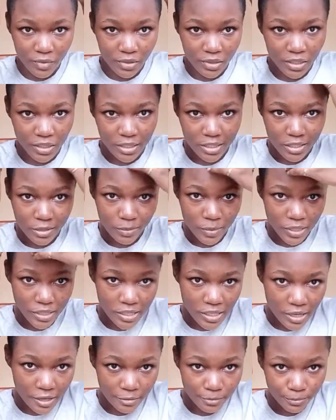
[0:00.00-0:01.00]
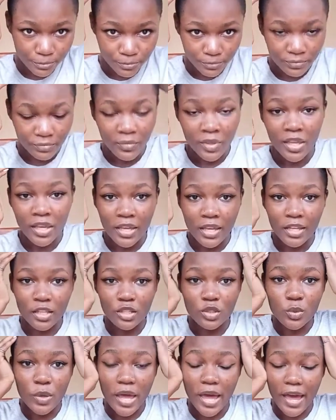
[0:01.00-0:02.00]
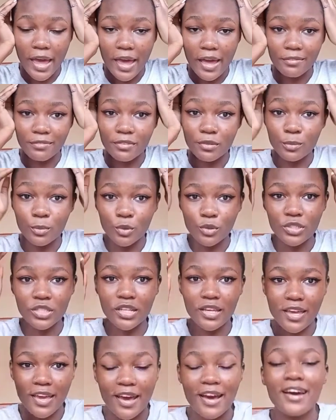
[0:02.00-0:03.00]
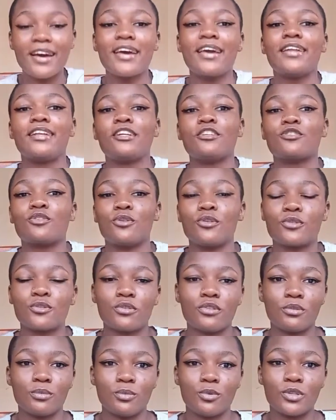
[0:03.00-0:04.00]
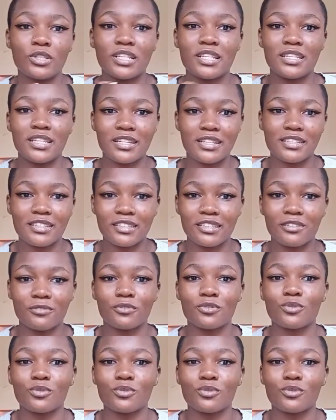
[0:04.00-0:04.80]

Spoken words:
This part here, it's where I have the most hair and it's also the most sensitive.